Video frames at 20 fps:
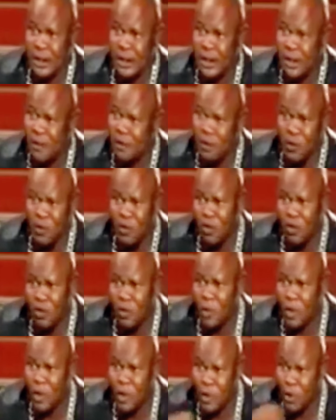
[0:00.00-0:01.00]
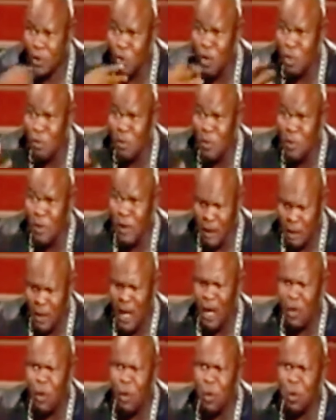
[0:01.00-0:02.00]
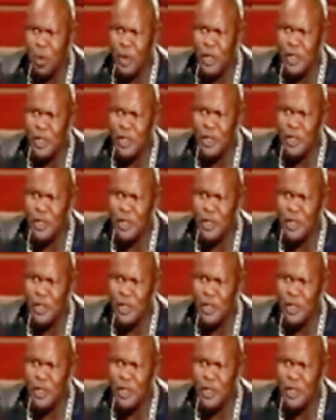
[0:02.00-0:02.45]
If you don't respect, you talk me about I go punch.